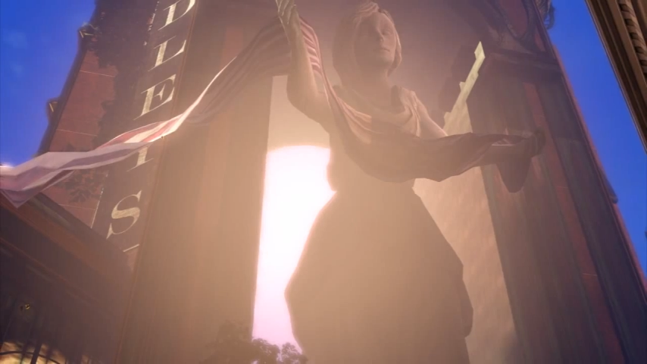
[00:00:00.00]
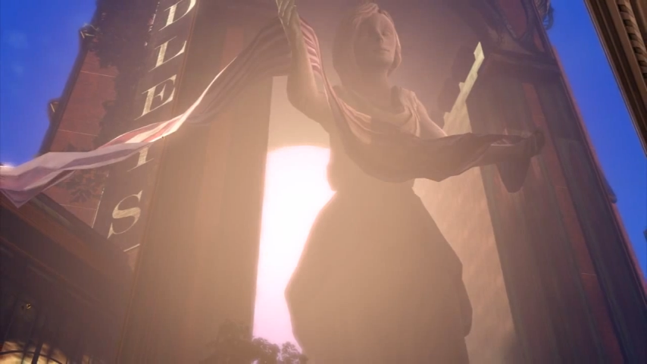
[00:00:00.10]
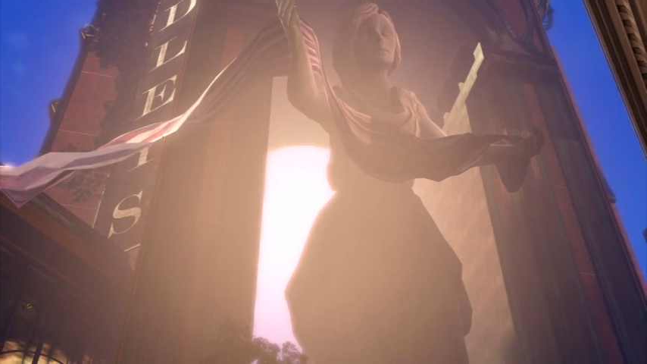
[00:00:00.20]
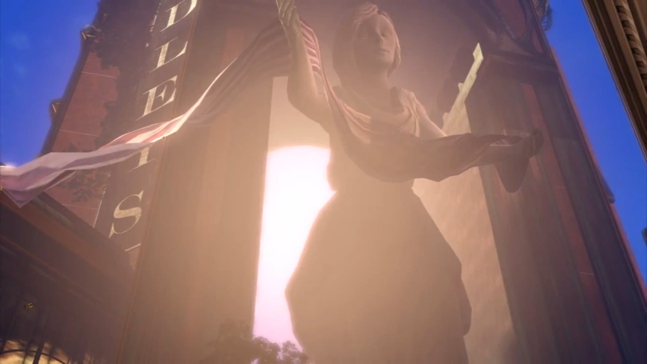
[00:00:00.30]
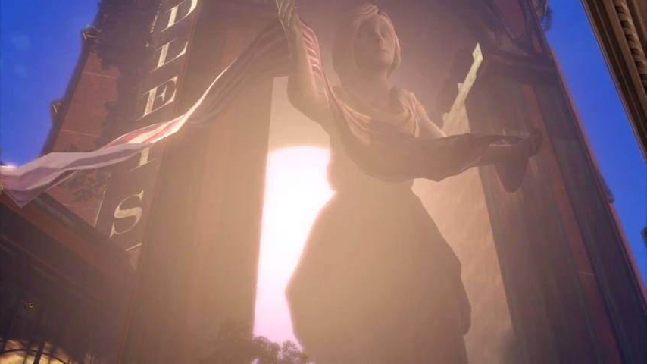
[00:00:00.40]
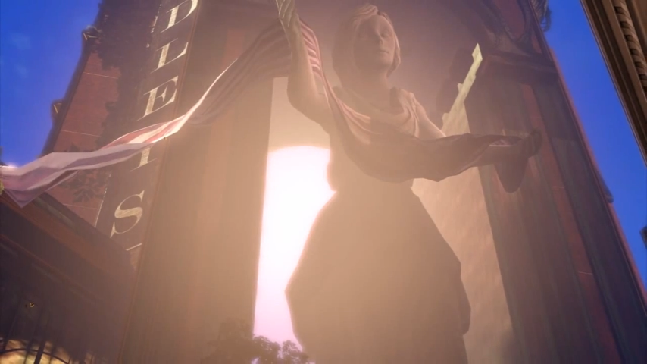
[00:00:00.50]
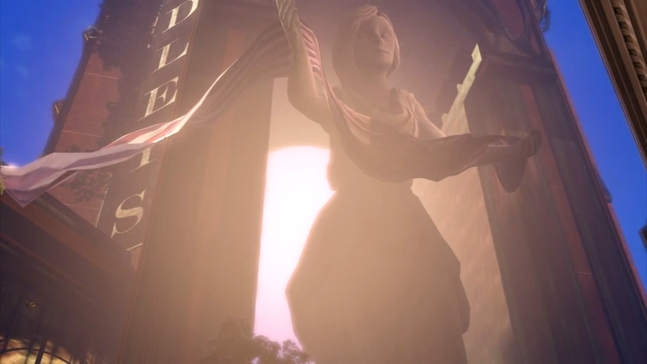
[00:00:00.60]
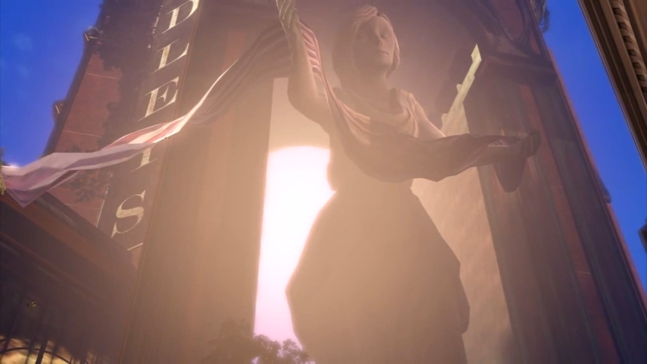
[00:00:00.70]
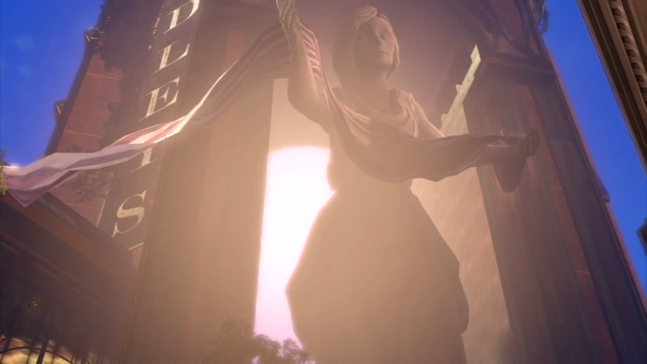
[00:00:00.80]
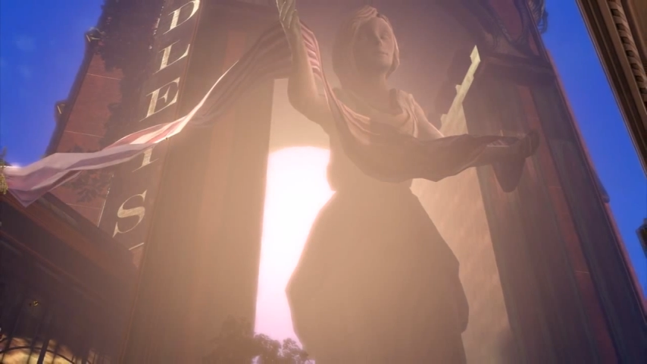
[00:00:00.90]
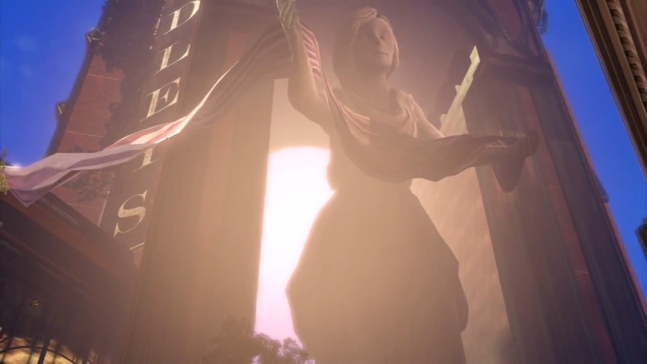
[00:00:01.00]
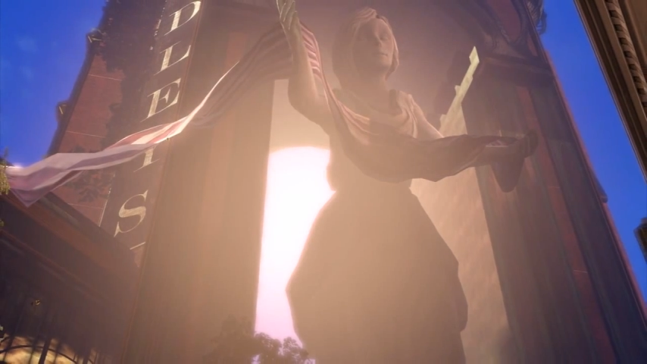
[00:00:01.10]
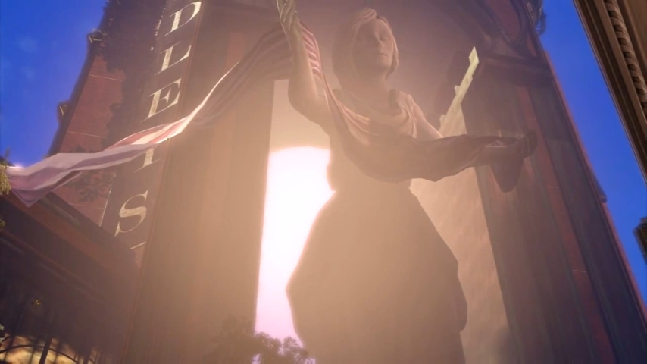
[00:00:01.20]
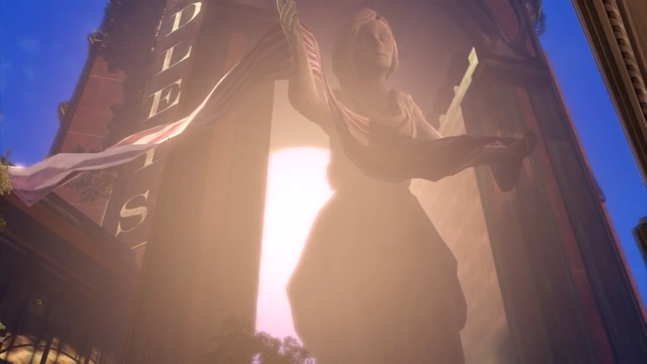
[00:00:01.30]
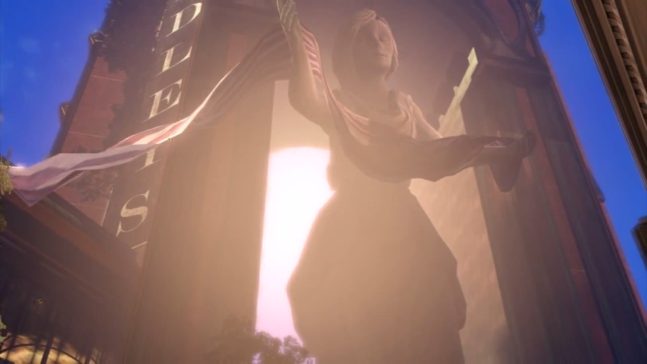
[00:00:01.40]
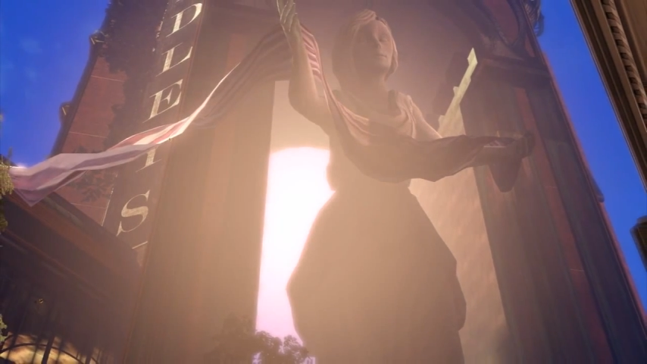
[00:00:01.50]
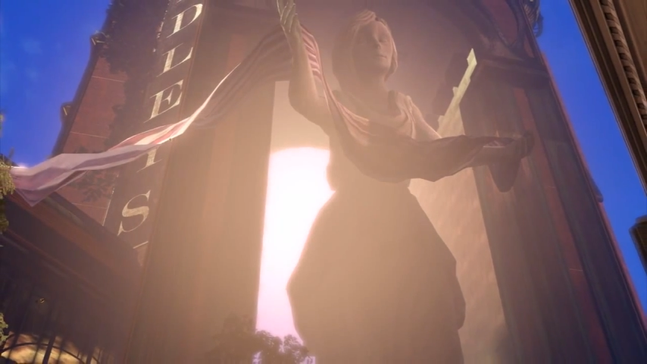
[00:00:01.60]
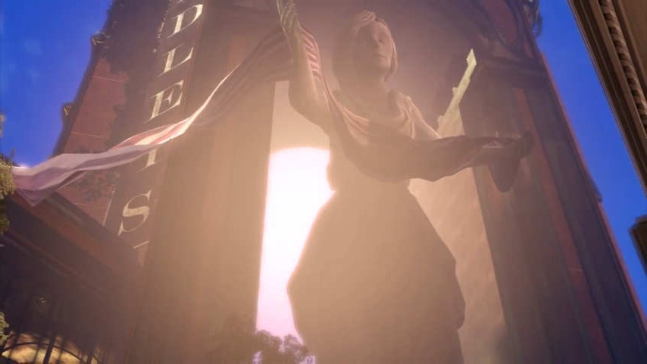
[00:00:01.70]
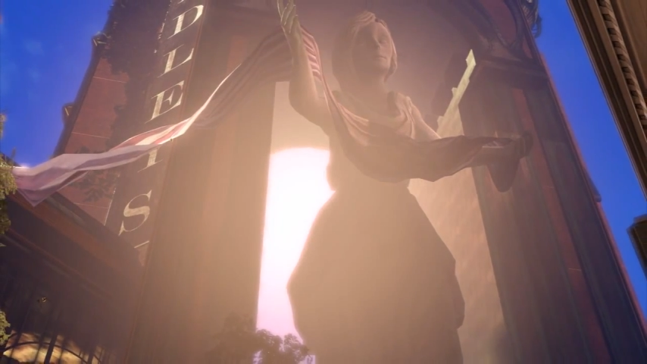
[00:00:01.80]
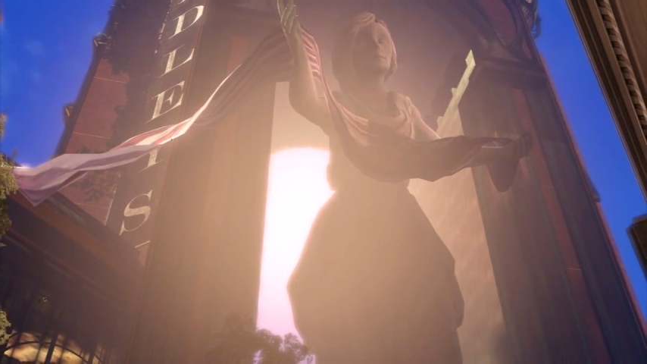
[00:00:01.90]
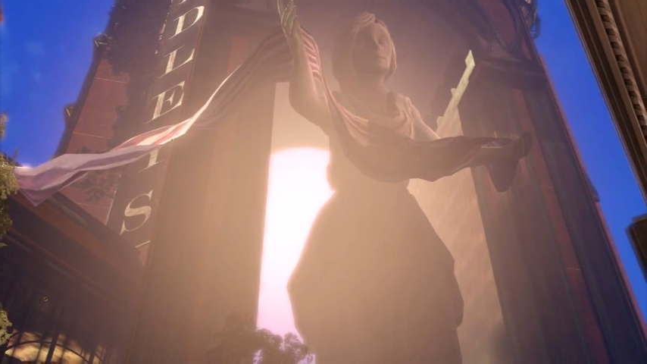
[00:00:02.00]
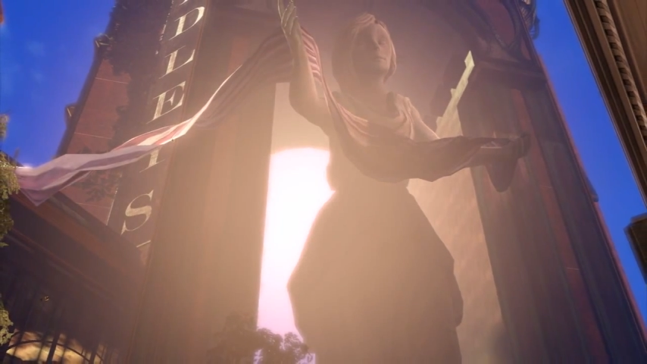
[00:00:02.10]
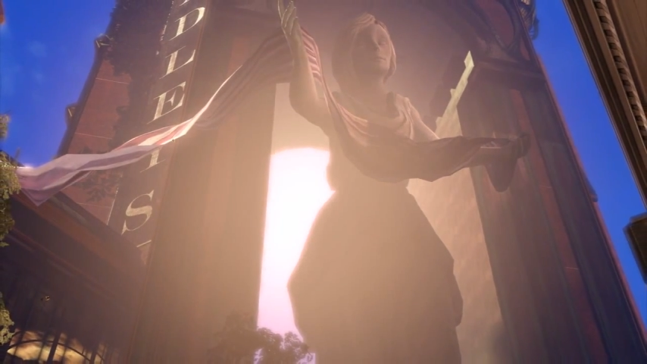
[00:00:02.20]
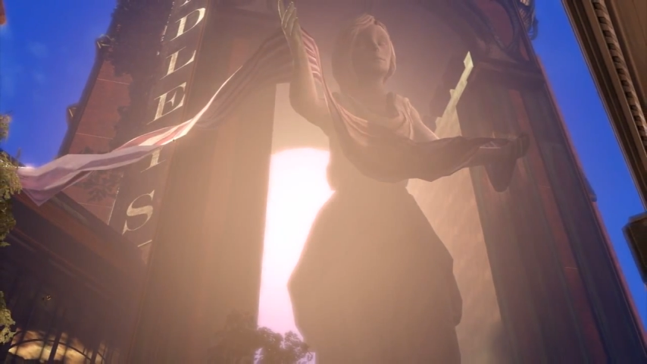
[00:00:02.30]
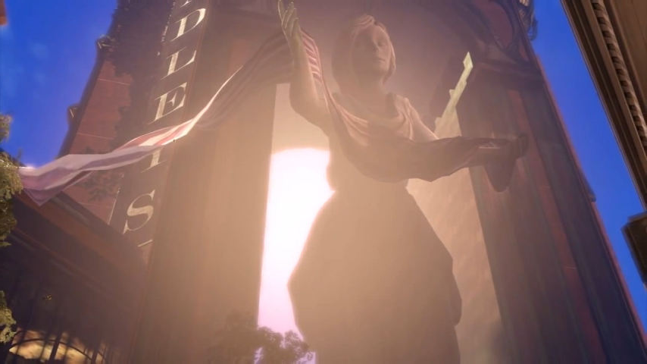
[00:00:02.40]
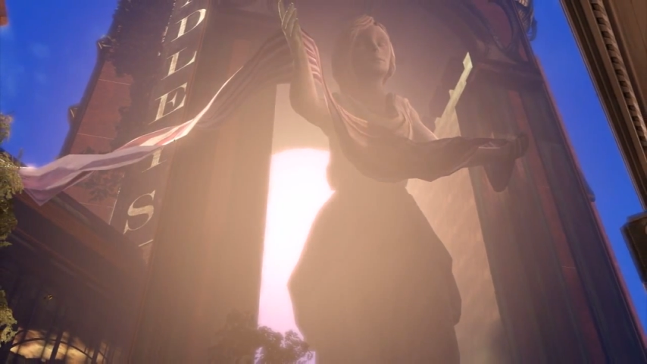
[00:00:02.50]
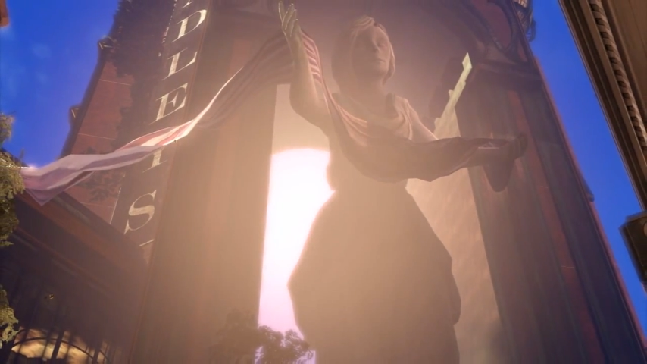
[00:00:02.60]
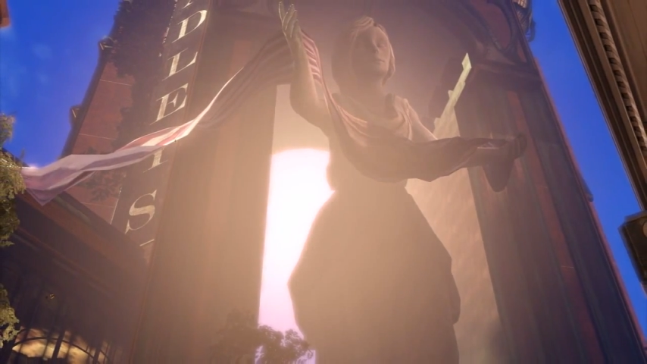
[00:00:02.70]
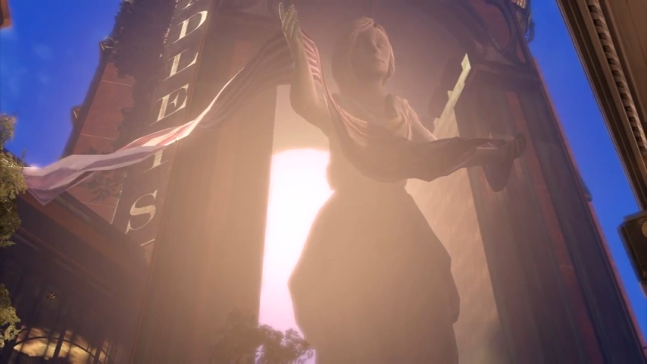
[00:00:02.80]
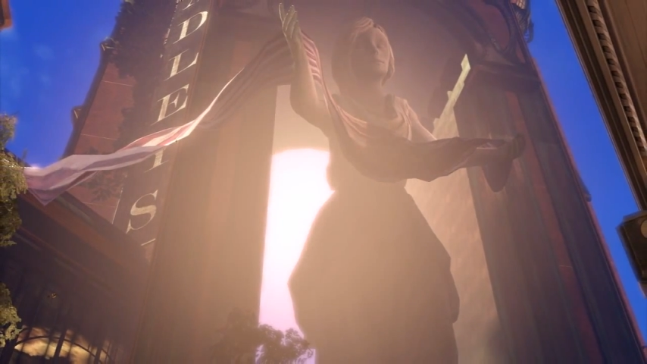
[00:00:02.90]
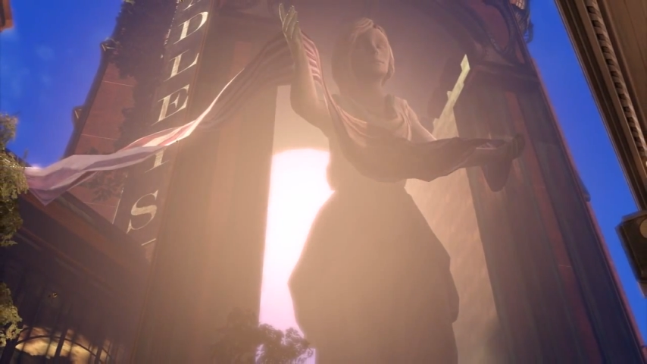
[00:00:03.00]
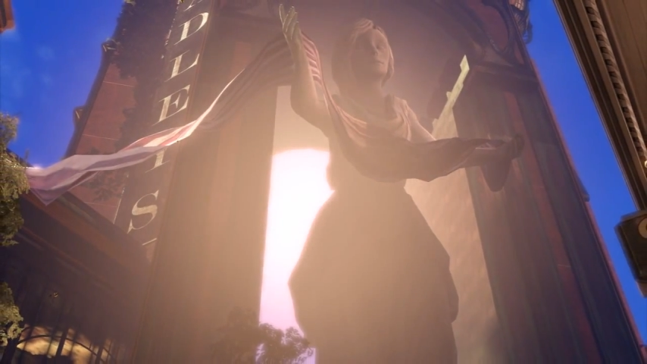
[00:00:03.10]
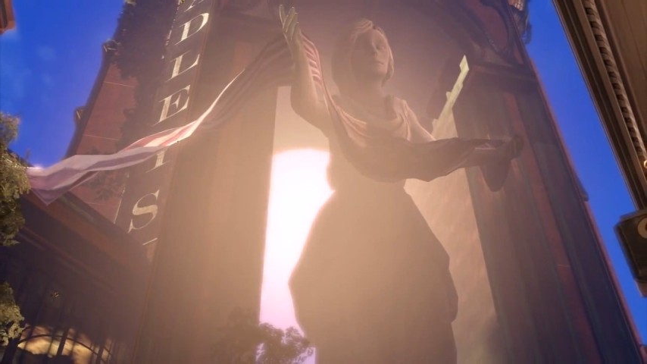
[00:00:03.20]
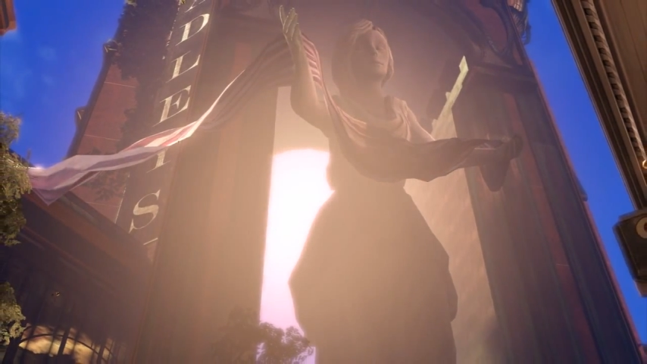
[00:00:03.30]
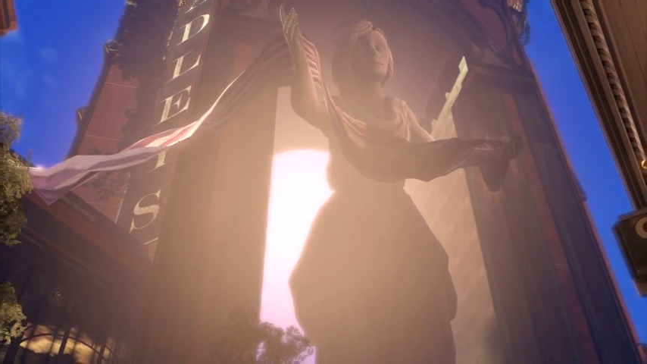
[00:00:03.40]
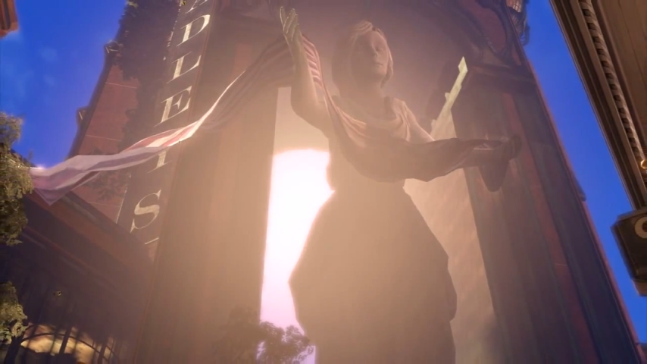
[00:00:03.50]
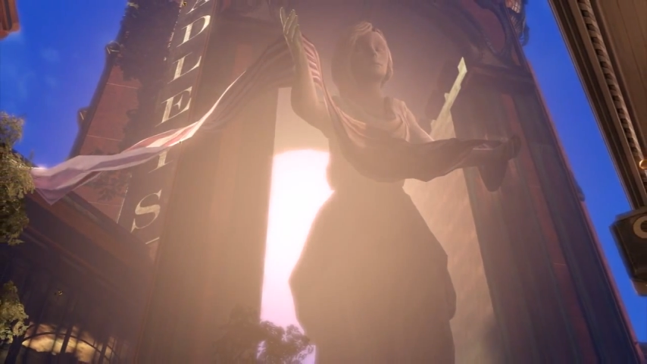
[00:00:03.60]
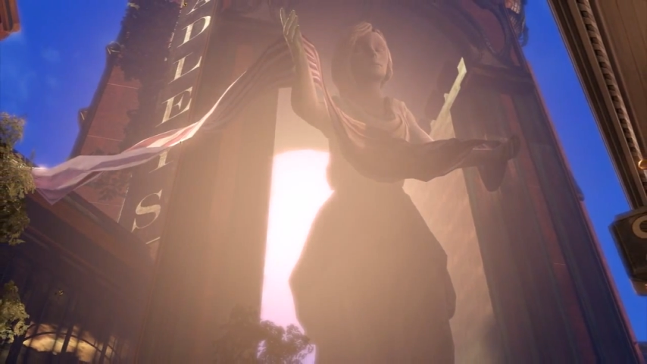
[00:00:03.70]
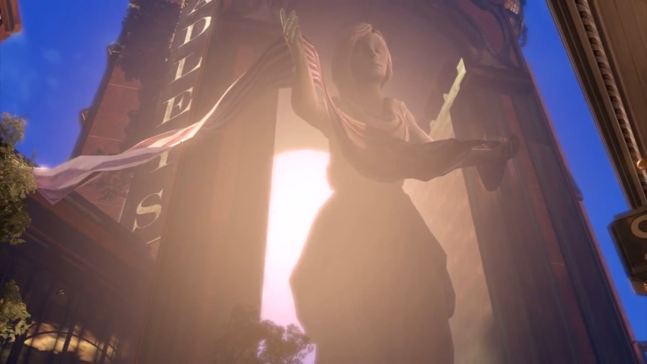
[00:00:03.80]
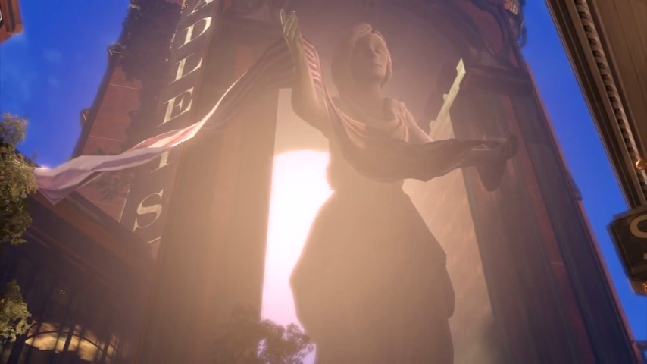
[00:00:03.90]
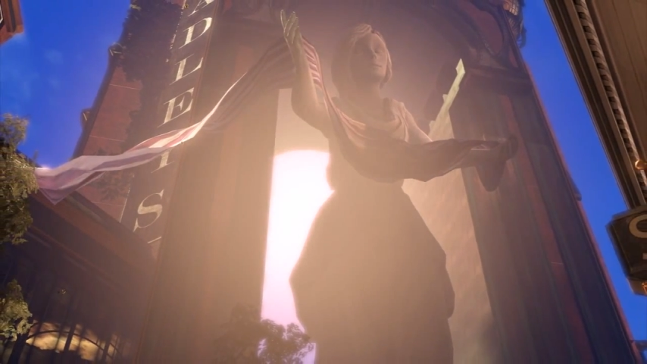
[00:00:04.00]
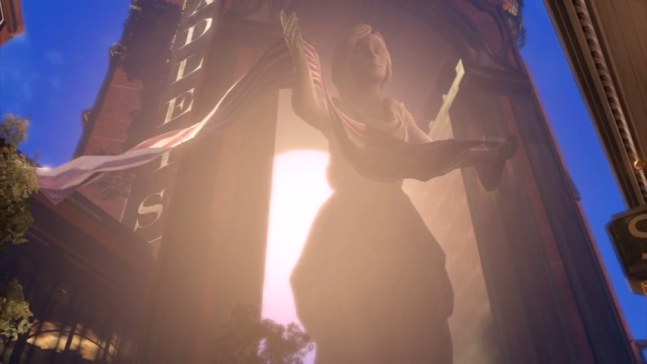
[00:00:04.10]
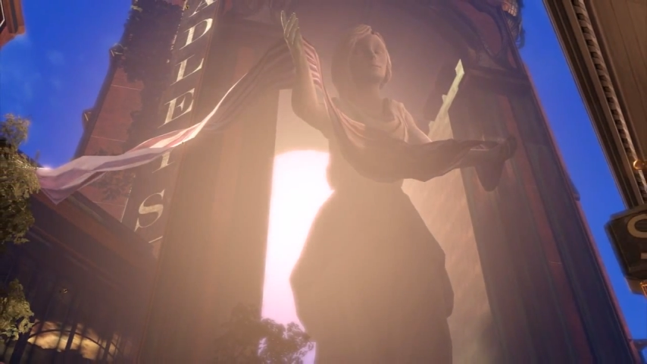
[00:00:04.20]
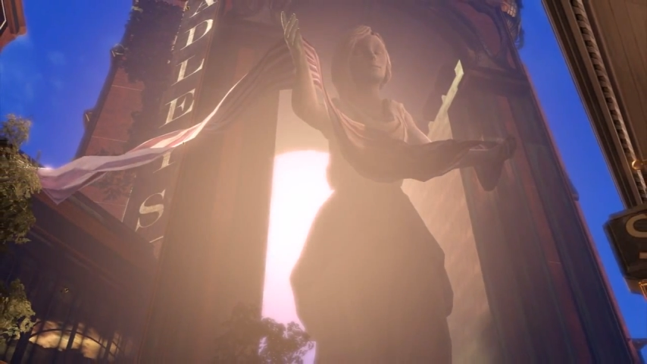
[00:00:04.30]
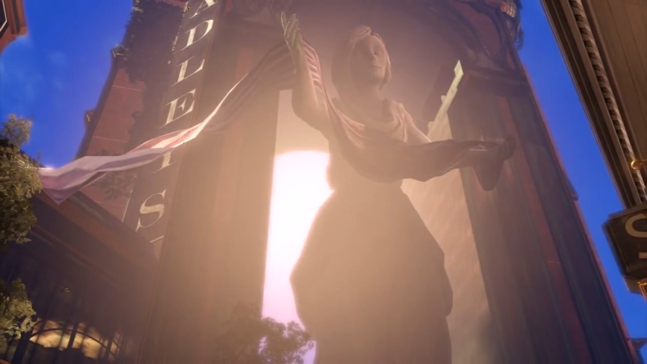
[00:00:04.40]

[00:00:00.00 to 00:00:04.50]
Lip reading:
Nobody's mouth can be seen.